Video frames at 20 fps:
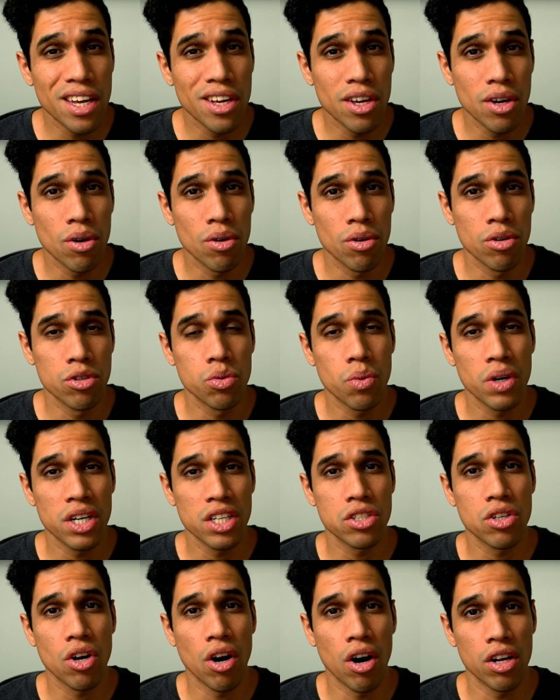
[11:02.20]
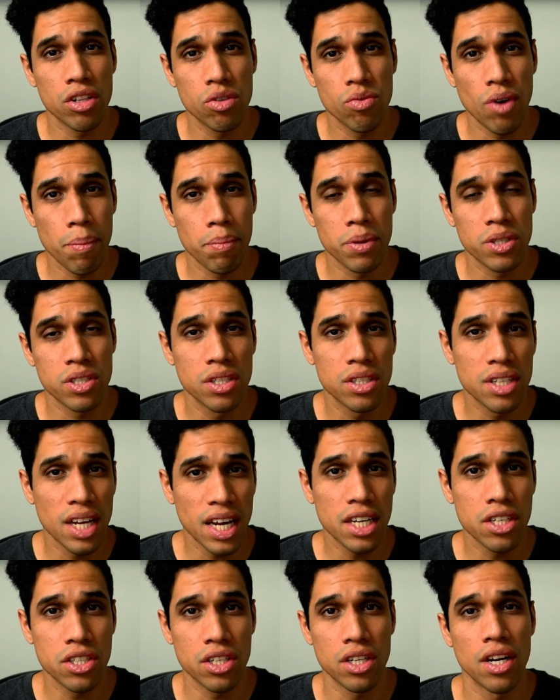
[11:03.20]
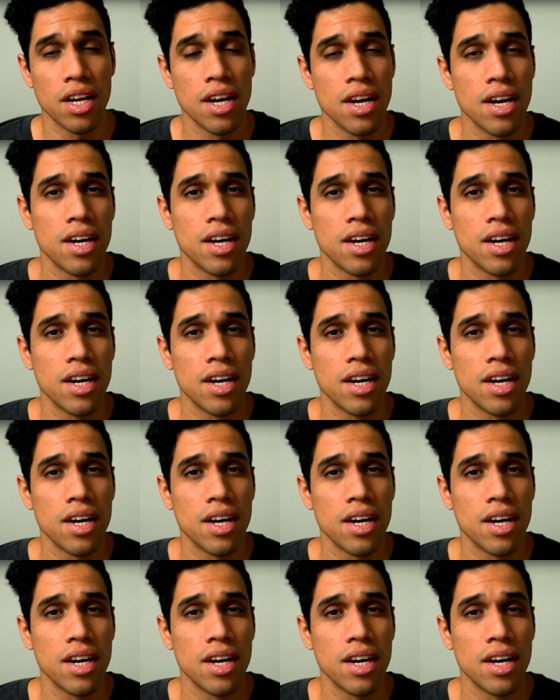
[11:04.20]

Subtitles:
use what is called representation.